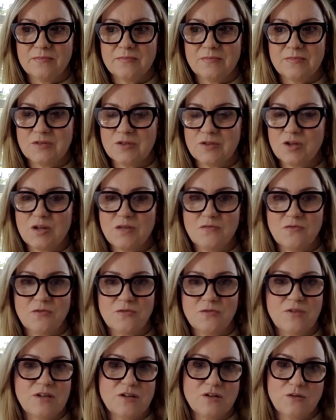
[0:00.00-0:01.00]
looking
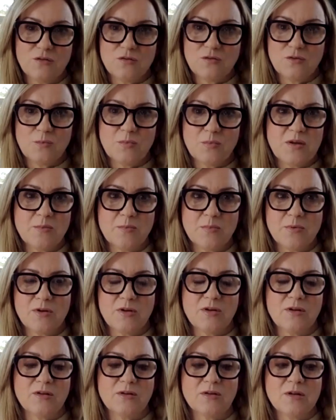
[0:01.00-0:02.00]
for venues for
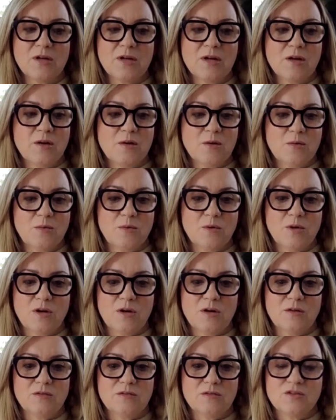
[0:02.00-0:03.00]
people.
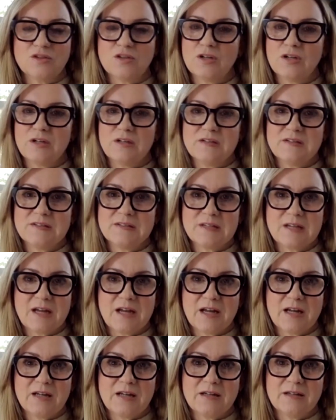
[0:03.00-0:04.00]
We're starting
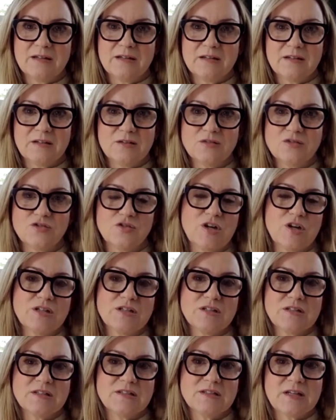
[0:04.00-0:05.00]
design, trying
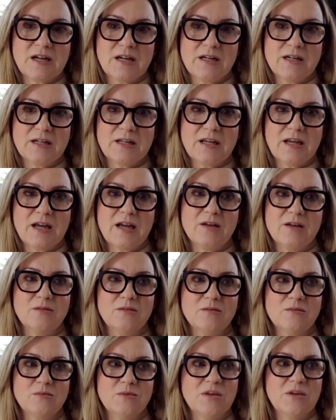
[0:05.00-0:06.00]
to design
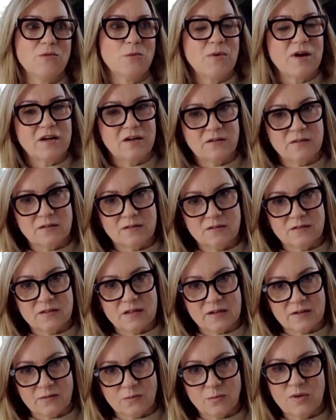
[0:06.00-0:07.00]
again. We have a wedding
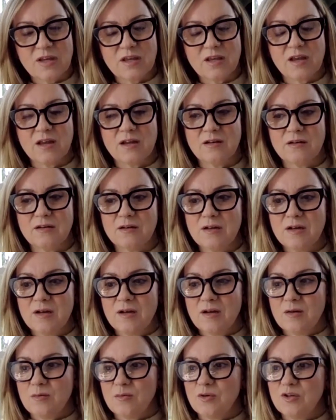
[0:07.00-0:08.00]
next weekend
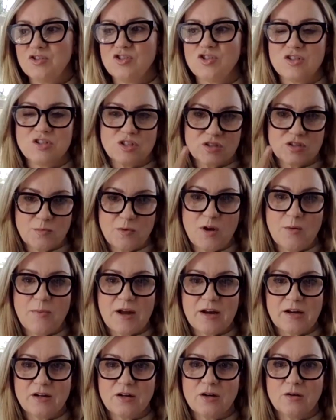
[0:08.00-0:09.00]
where it's just a small
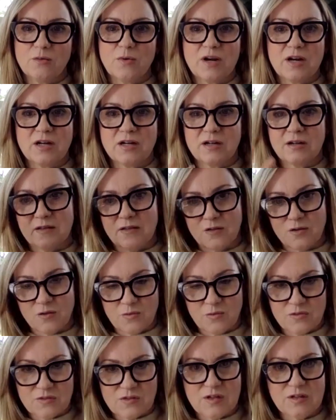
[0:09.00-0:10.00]
backyard wedding, and then they're
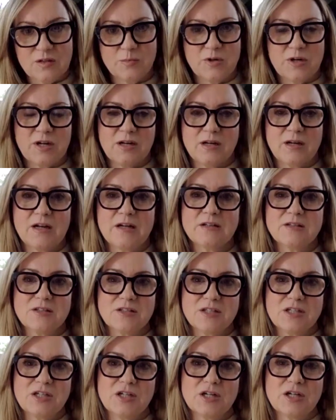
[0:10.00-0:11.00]
celebrating
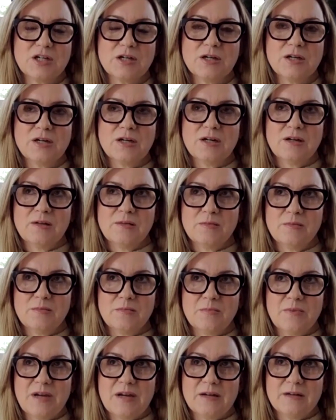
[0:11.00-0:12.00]
next year.
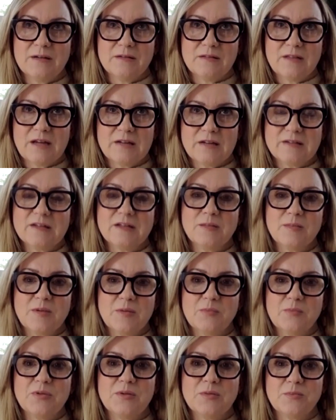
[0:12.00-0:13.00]
But that's going to be
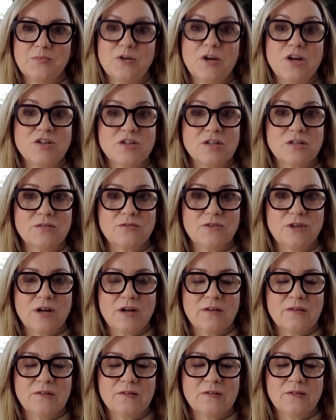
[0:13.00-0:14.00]
a big project for
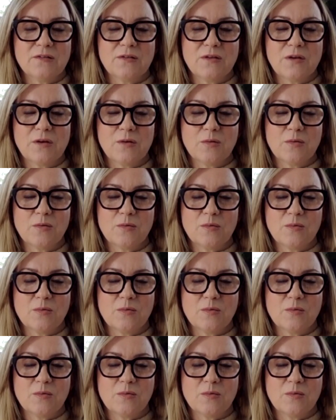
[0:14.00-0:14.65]
us. So,